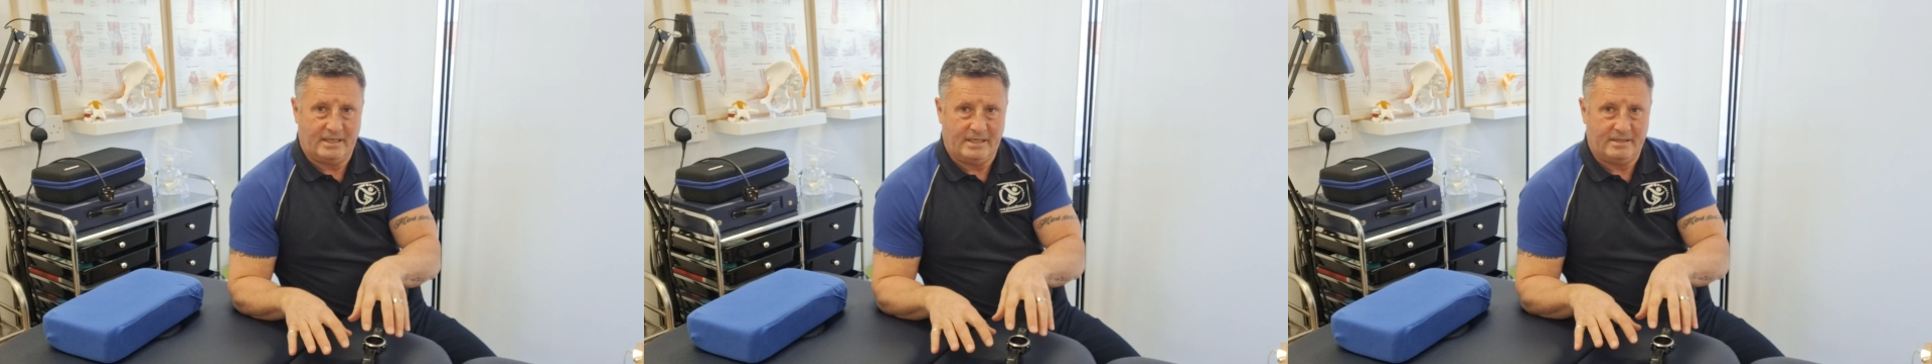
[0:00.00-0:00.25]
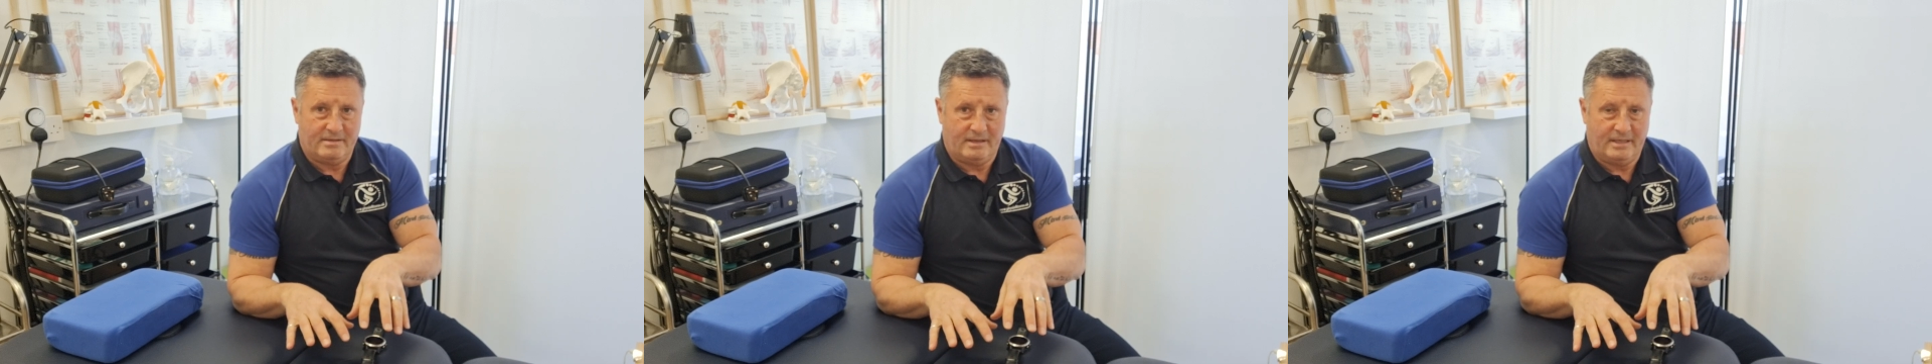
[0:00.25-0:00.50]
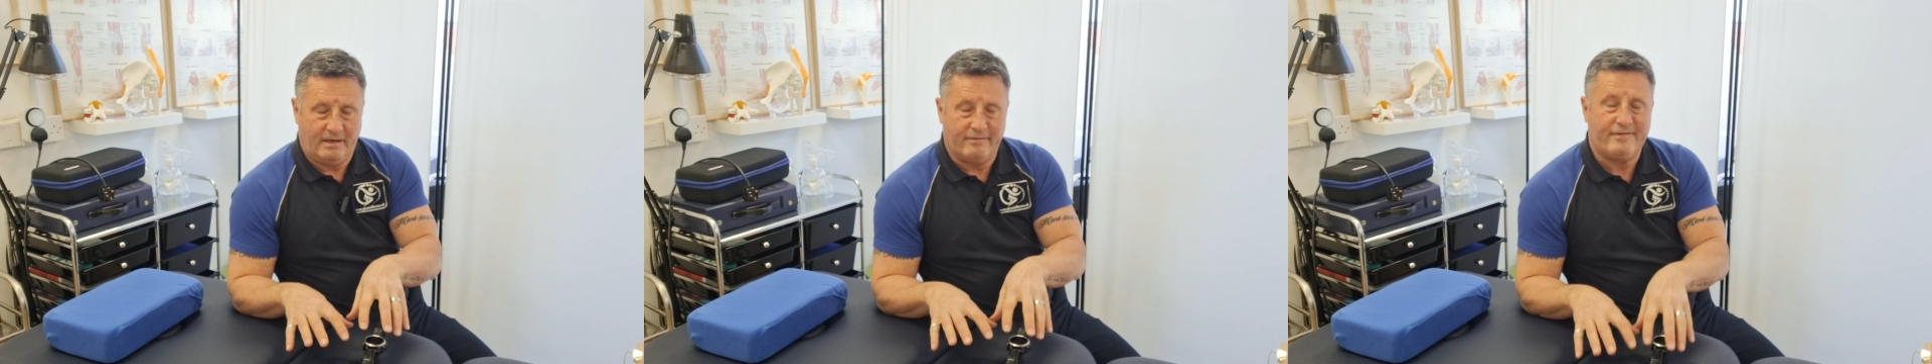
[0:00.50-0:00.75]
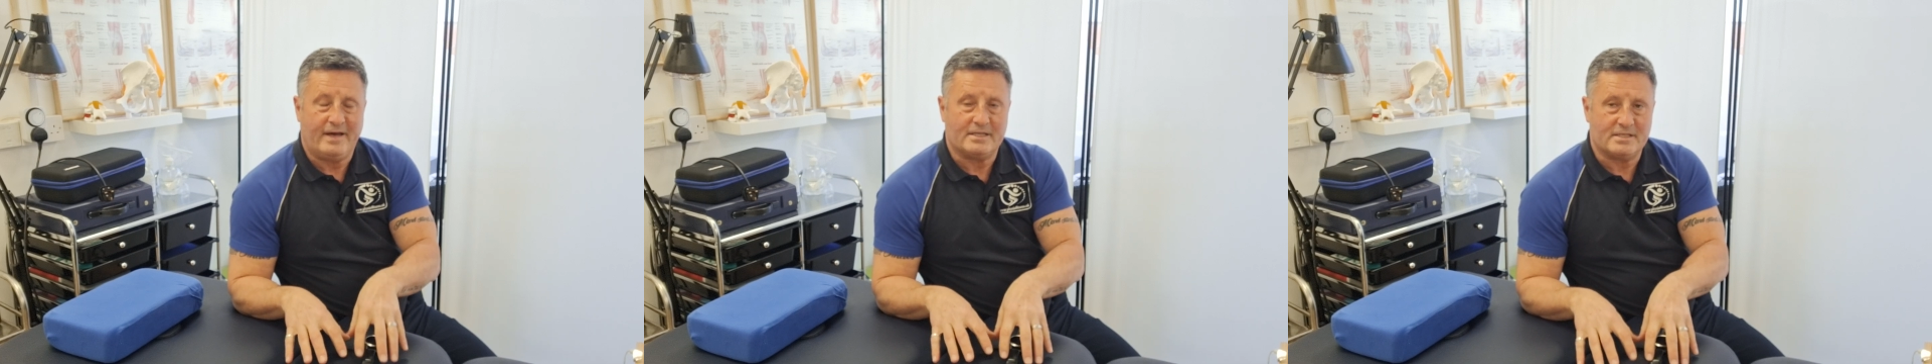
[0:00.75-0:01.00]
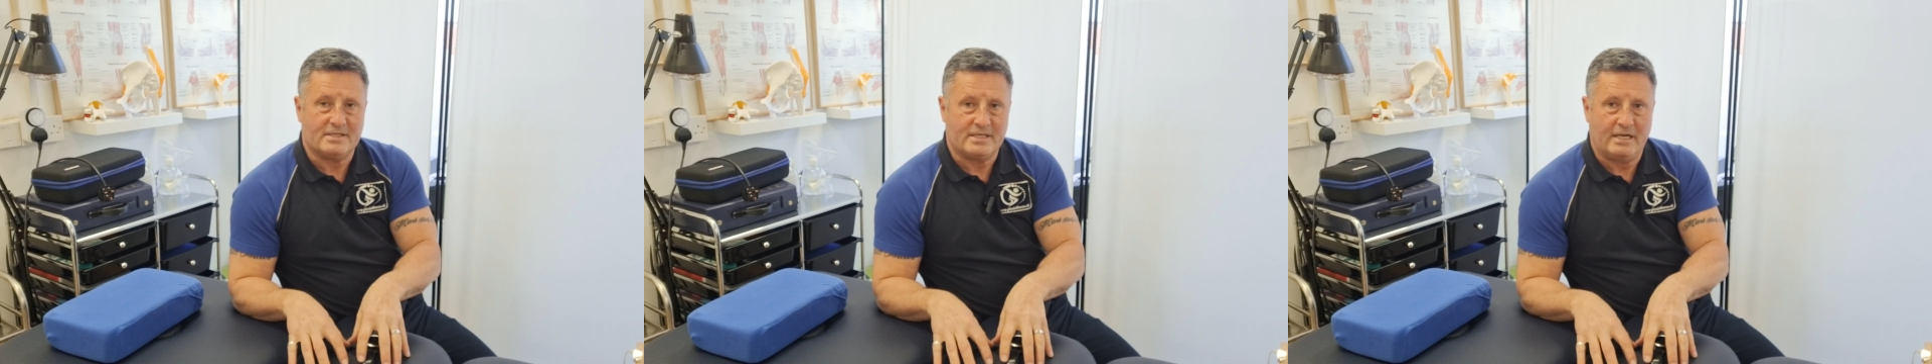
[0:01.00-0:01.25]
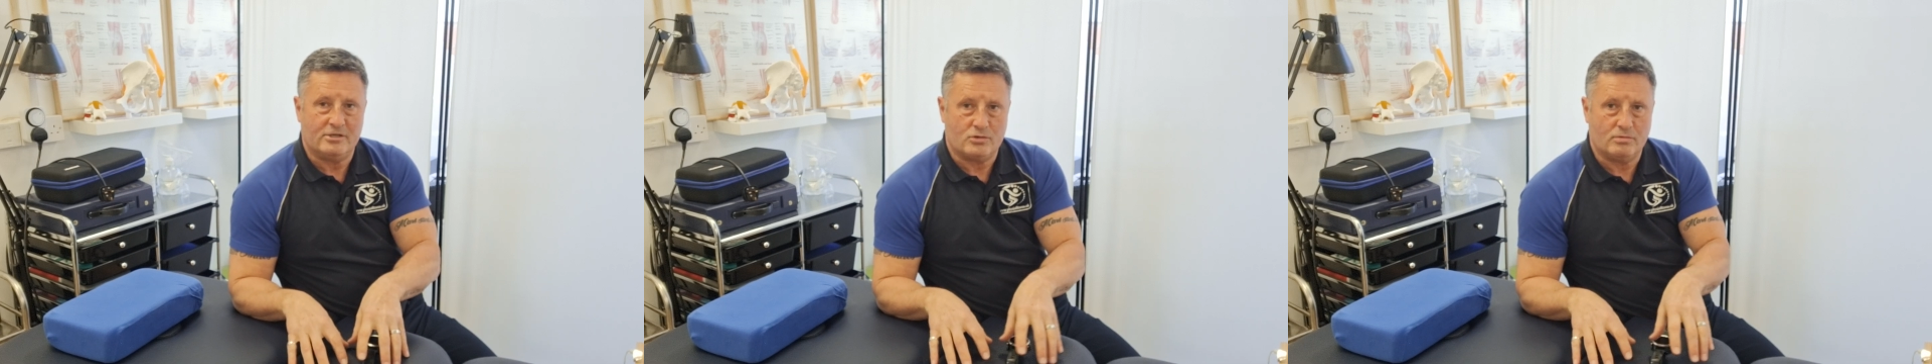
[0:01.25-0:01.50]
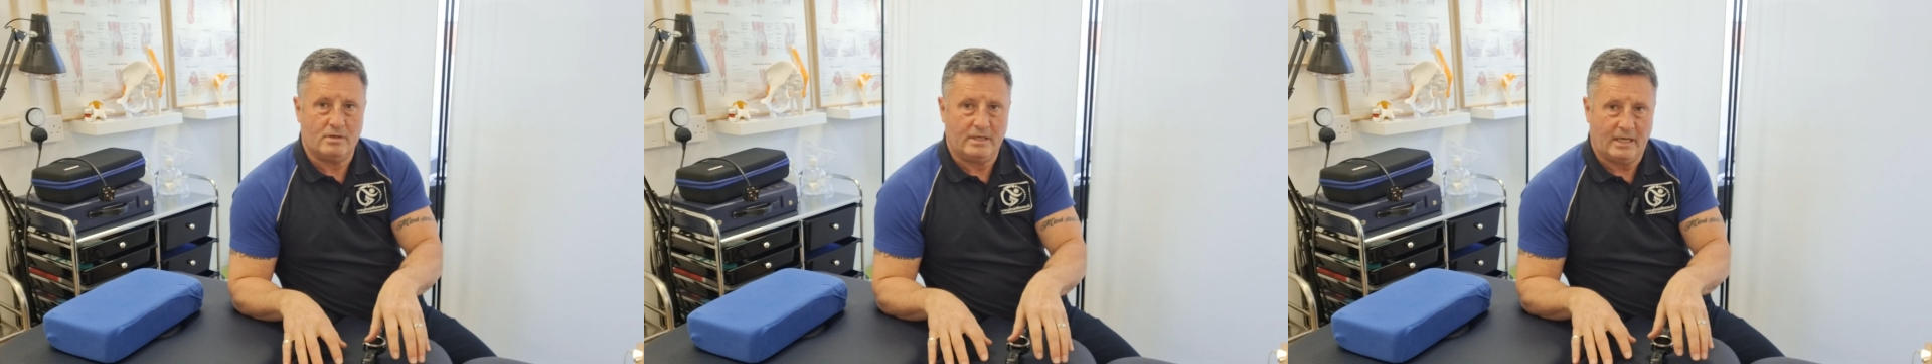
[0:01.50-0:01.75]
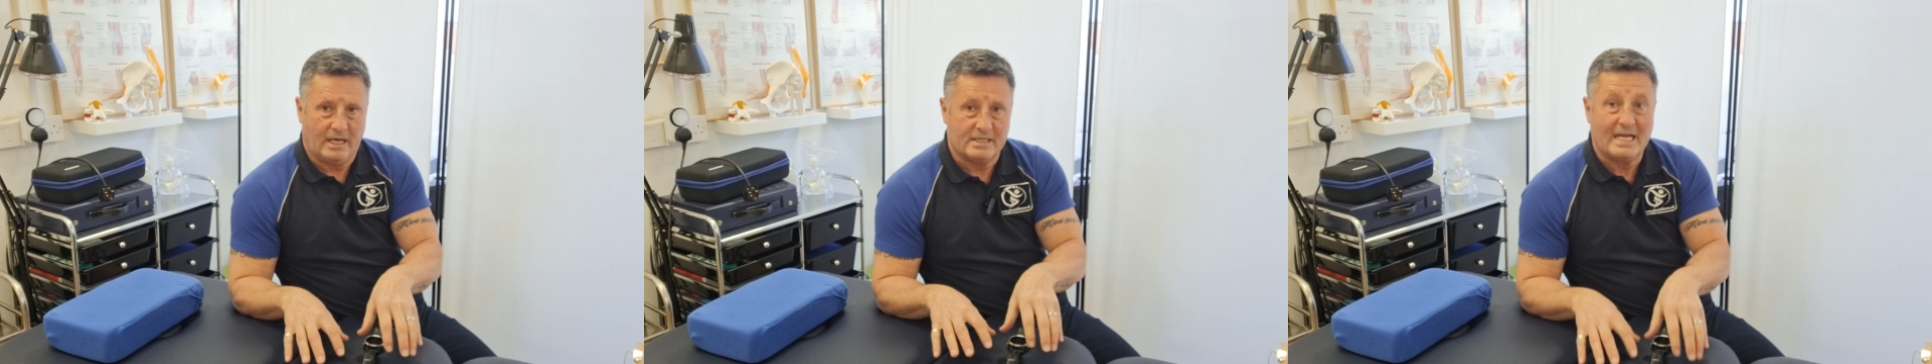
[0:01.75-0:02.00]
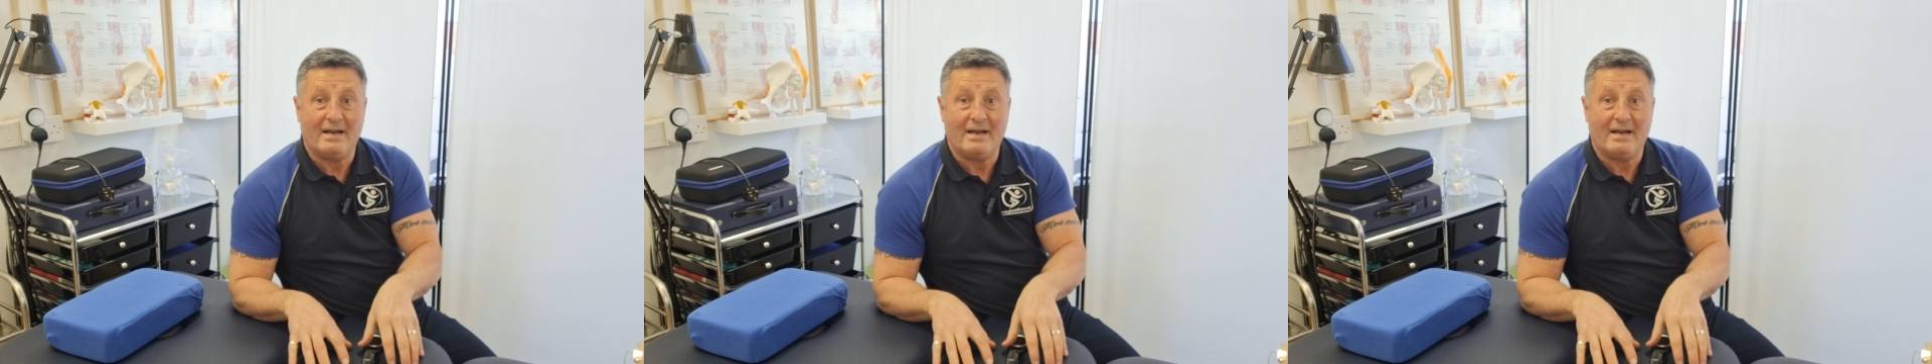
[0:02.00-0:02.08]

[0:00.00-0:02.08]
it affects it has